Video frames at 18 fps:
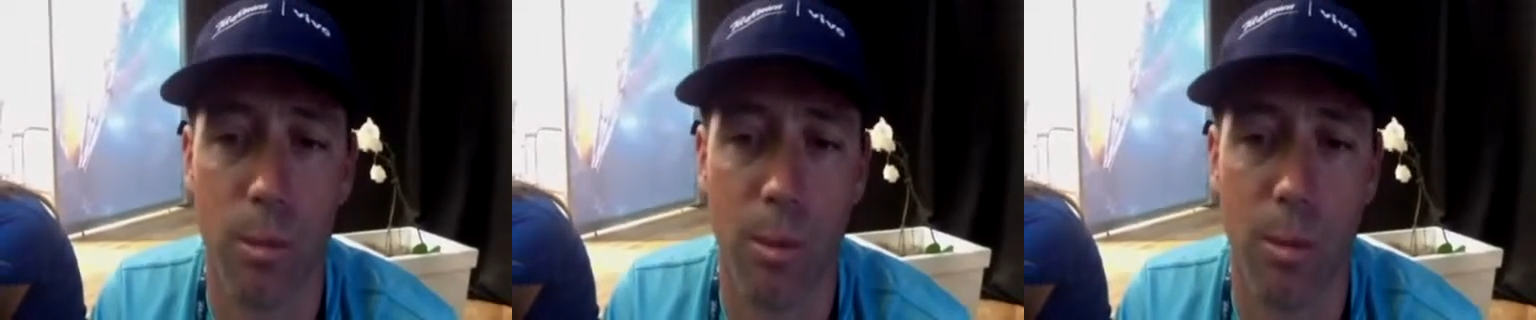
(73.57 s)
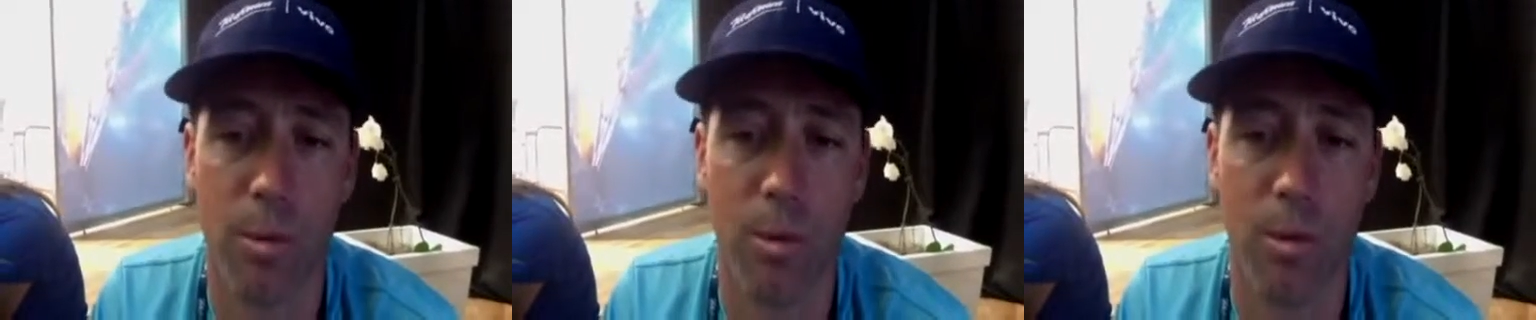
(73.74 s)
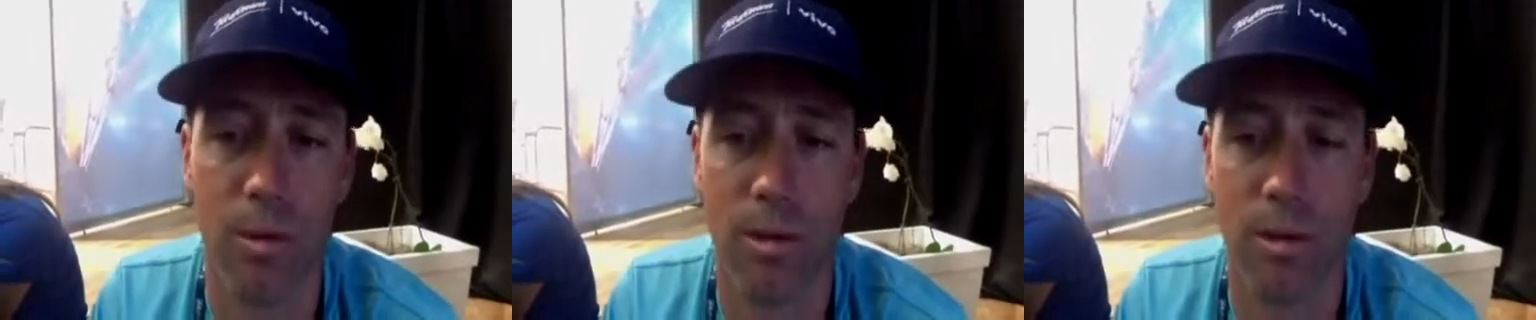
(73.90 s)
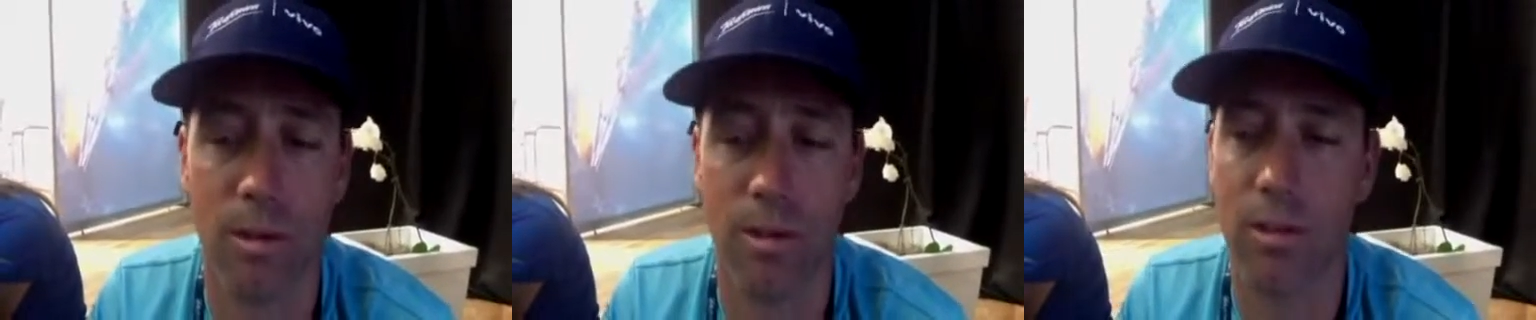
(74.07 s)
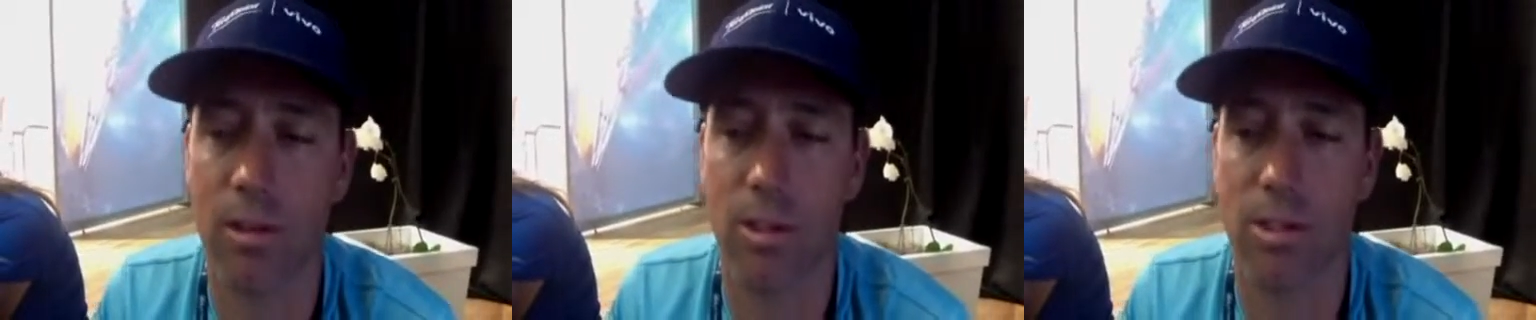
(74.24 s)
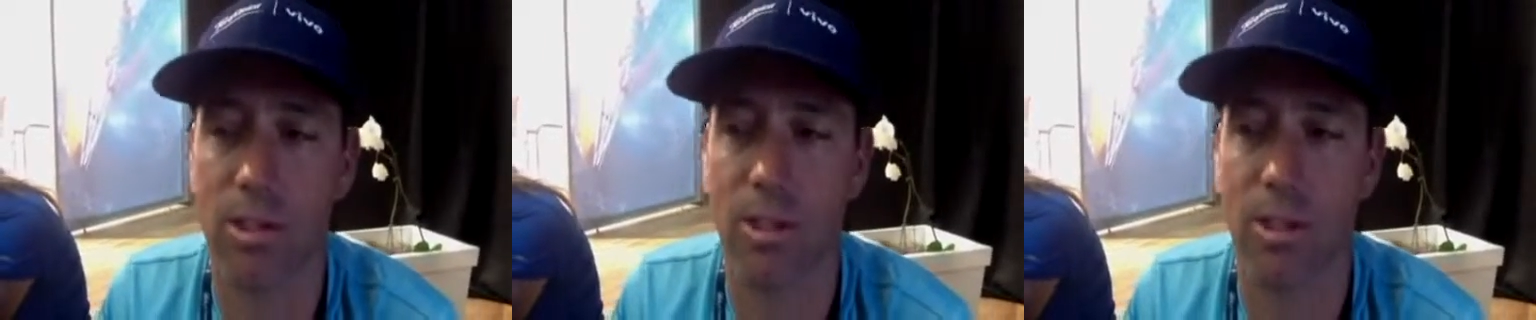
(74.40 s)
people
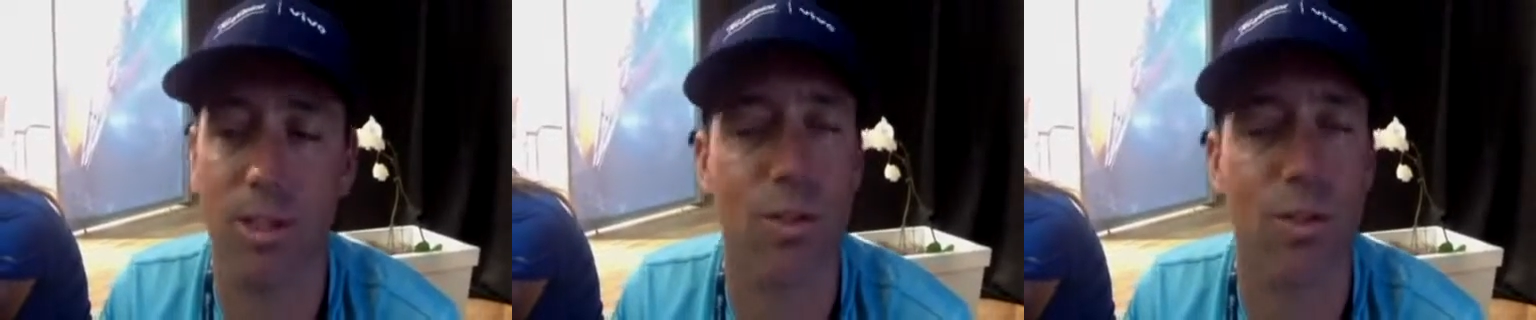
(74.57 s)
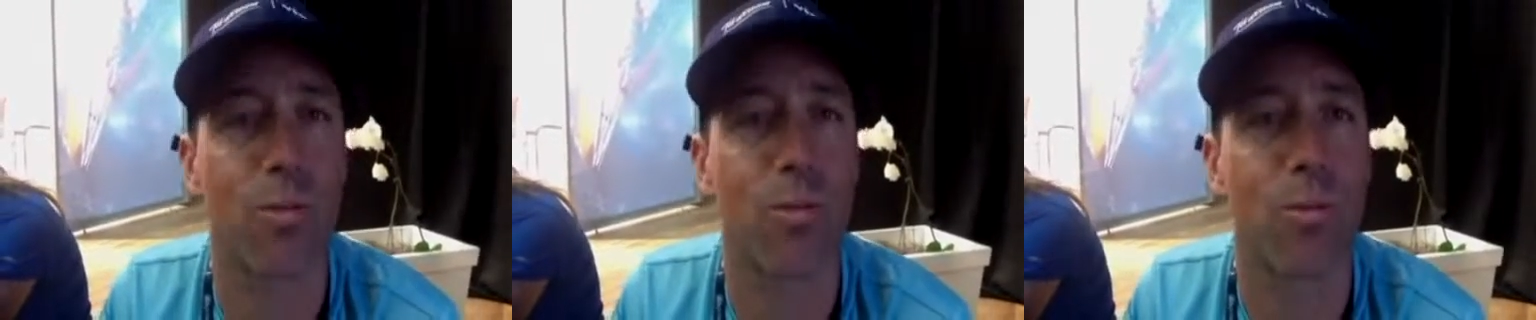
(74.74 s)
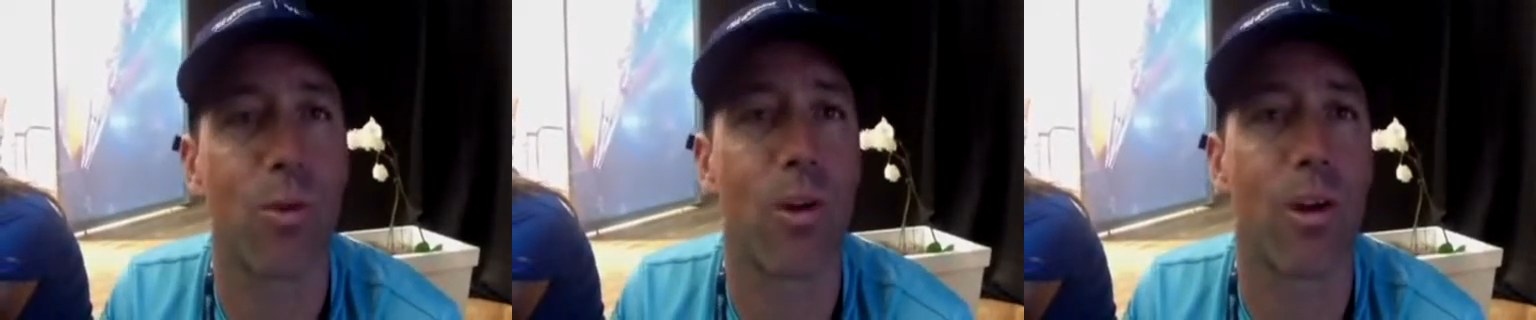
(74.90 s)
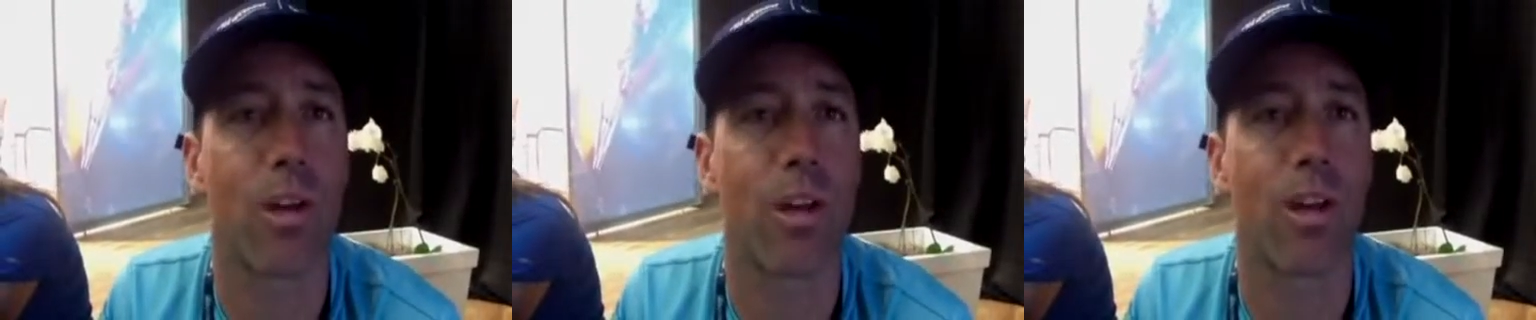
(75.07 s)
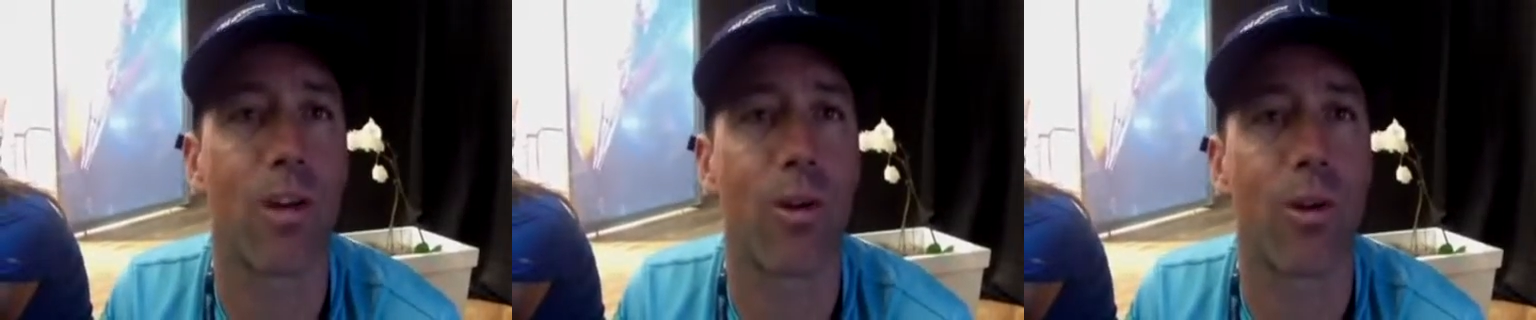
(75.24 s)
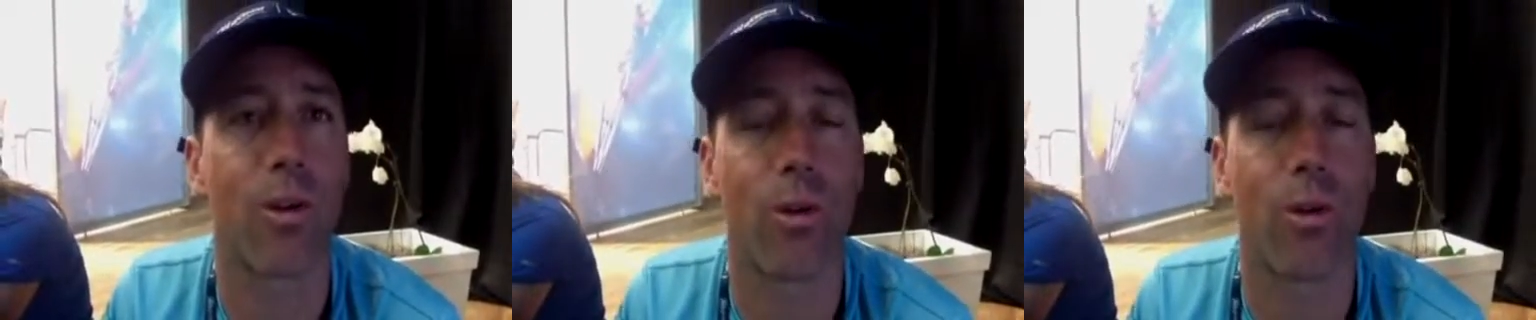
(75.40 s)
doesn't stop working
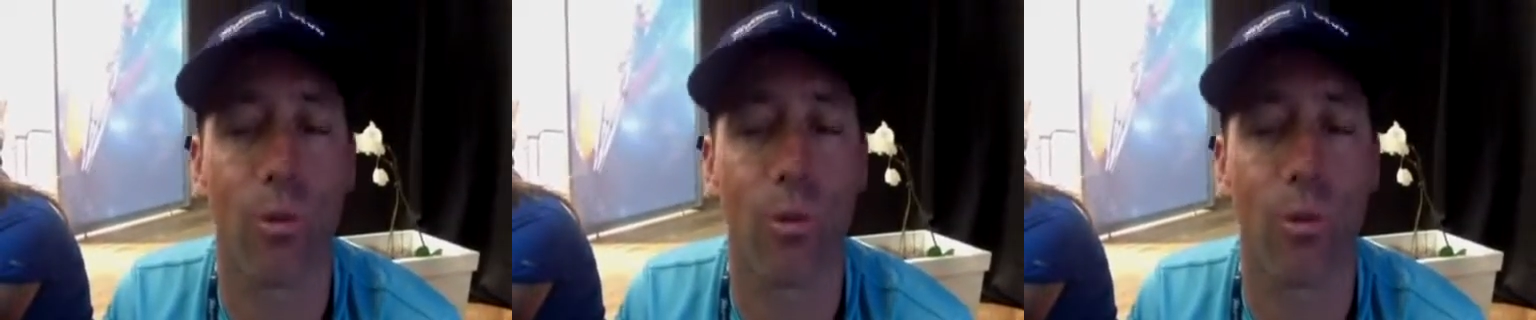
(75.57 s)
at all.